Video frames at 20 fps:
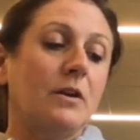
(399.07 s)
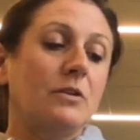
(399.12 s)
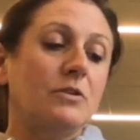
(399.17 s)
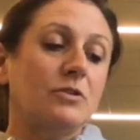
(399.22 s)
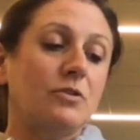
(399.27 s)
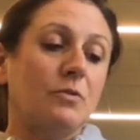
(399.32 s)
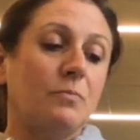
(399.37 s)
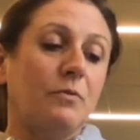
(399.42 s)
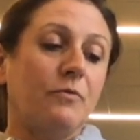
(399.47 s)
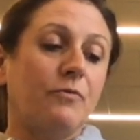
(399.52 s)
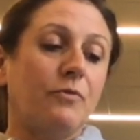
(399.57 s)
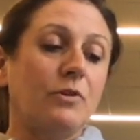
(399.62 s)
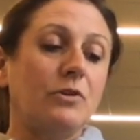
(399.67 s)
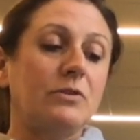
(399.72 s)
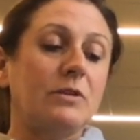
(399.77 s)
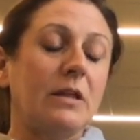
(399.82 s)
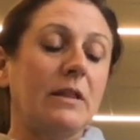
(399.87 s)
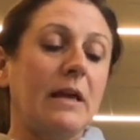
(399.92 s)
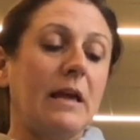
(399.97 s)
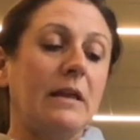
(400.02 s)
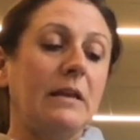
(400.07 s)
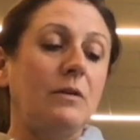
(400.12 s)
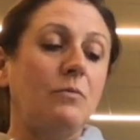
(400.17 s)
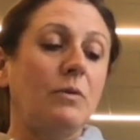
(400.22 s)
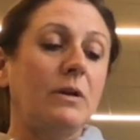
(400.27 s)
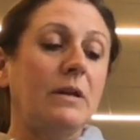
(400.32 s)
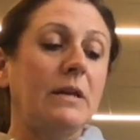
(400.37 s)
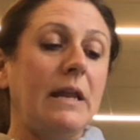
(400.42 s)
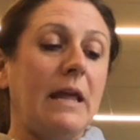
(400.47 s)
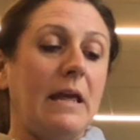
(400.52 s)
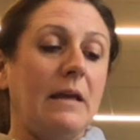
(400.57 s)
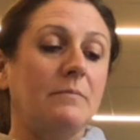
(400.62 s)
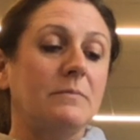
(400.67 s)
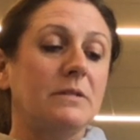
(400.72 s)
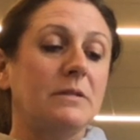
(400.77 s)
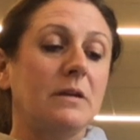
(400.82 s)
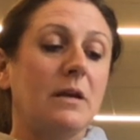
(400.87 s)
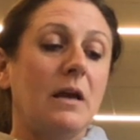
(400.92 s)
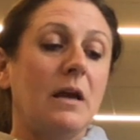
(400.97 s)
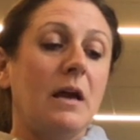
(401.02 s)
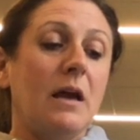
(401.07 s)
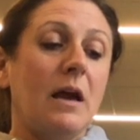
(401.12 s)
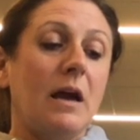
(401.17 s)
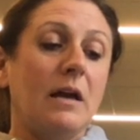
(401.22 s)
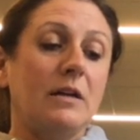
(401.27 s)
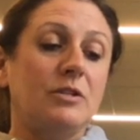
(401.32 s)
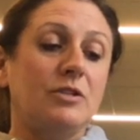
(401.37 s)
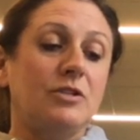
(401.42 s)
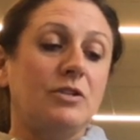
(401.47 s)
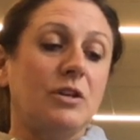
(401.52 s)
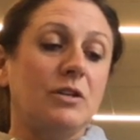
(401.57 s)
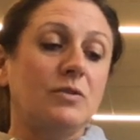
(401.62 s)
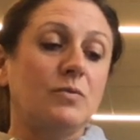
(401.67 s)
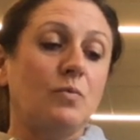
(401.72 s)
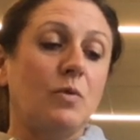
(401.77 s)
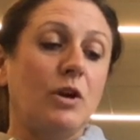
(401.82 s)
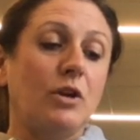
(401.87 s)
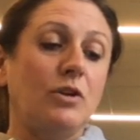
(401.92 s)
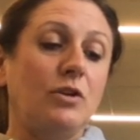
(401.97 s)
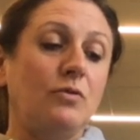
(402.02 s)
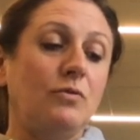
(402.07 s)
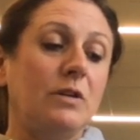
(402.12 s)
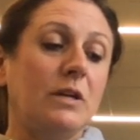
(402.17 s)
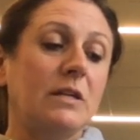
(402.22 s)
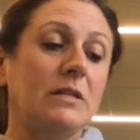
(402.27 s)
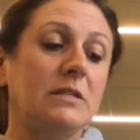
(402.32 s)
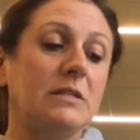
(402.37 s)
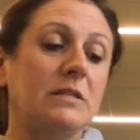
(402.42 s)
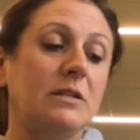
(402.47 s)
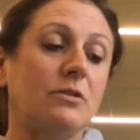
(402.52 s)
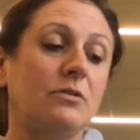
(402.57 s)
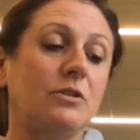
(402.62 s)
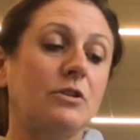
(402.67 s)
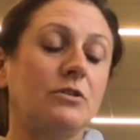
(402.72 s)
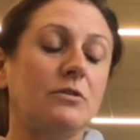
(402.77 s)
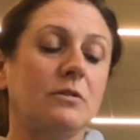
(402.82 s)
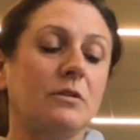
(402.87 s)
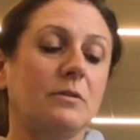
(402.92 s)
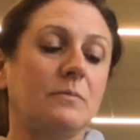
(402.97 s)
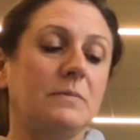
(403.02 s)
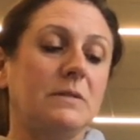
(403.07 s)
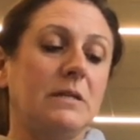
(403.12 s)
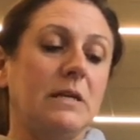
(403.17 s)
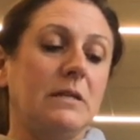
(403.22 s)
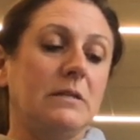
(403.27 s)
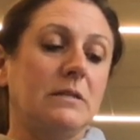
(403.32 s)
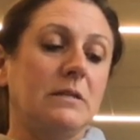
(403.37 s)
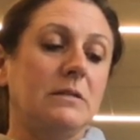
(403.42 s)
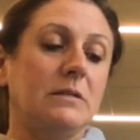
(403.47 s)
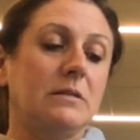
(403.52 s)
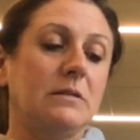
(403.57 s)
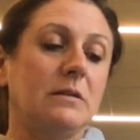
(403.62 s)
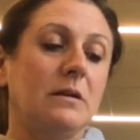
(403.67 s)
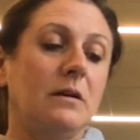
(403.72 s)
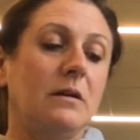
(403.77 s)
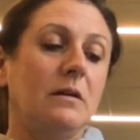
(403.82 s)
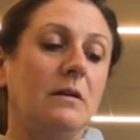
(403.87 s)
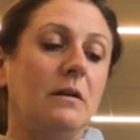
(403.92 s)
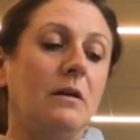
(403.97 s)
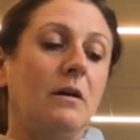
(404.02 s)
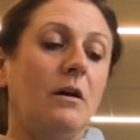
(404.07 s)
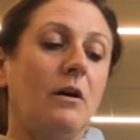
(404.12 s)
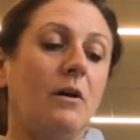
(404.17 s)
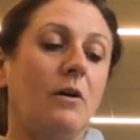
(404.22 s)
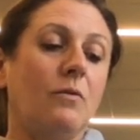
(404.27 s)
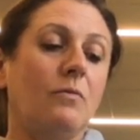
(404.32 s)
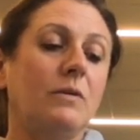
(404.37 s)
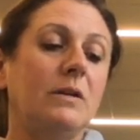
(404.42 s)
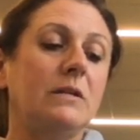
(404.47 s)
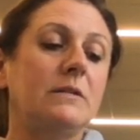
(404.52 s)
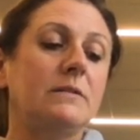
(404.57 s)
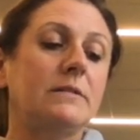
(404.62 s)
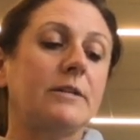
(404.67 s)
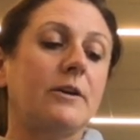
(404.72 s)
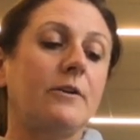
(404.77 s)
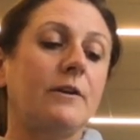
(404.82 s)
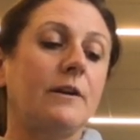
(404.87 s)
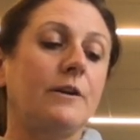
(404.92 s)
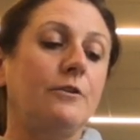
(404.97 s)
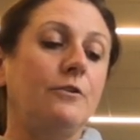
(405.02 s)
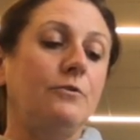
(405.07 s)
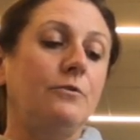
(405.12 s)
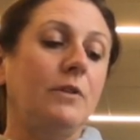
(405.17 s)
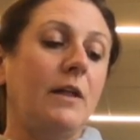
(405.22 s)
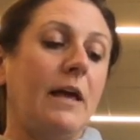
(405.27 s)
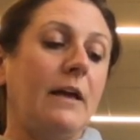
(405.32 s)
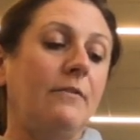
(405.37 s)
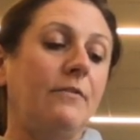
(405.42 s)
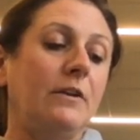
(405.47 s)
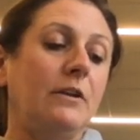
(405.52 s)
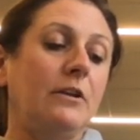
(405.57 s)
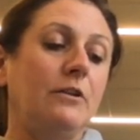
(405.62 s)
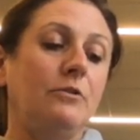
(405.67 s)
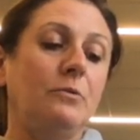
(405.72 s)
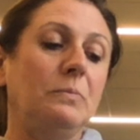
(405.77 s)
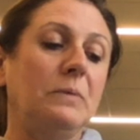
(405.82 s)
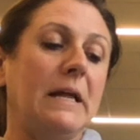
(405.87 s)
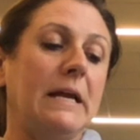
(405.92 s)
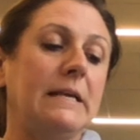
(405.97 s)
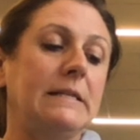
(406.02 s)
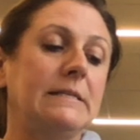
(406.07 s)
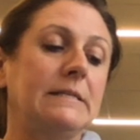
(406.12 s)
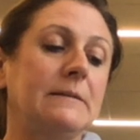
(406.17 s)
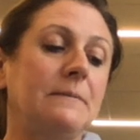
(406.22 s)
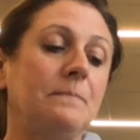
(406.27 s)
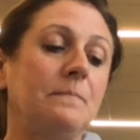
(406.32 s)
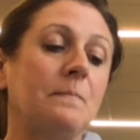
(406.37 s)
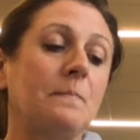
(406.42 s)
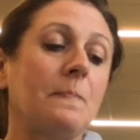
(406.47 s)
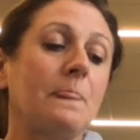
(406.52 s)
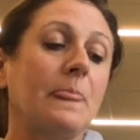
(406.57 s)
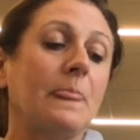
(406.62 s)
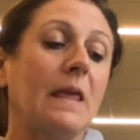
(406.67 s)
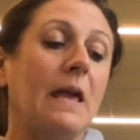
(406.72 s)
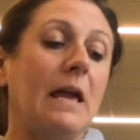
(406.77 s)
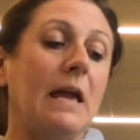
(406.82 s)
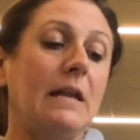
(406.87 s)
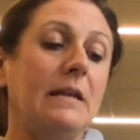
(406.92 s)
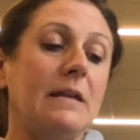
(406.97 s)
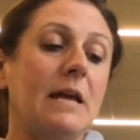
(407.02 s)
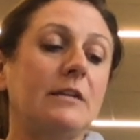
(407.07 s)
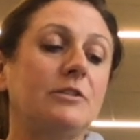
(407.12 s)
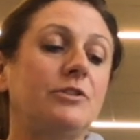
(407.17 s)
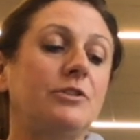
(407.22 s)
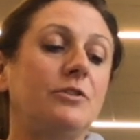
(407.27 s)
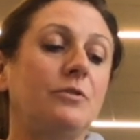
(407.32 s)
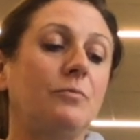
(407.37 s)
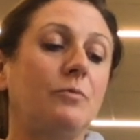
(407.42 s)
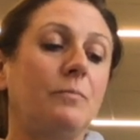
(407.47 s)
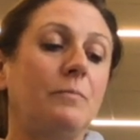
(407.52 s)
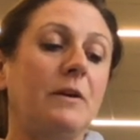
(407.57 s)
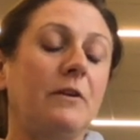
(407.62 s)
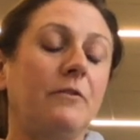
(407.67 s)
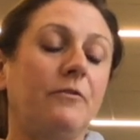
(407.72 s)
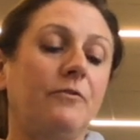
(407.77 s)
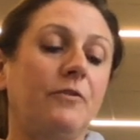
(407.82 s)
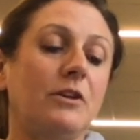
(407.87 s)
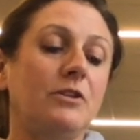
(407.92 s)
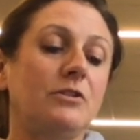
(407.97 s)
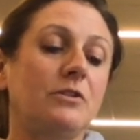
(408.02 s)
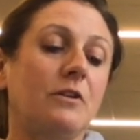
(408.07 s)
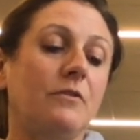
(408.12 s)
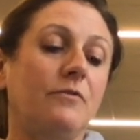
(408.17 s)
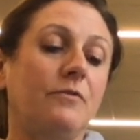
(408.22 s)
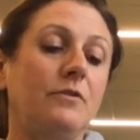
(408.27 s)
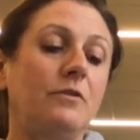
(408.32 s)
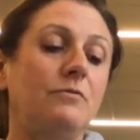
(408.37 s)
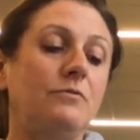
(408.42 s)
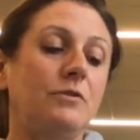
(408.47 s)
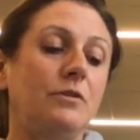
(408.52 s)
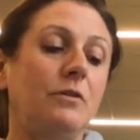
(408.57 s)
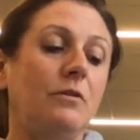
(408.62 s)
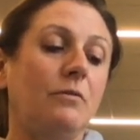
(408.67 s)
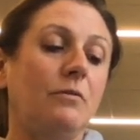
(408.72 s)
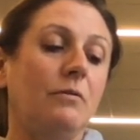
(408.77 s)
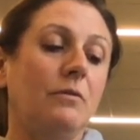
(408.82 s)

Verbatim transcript: So before you tell anyone names, I just want you to consider the circumstances. Owen is starting a new life in a new place, and next year will be a fresh start for you, too.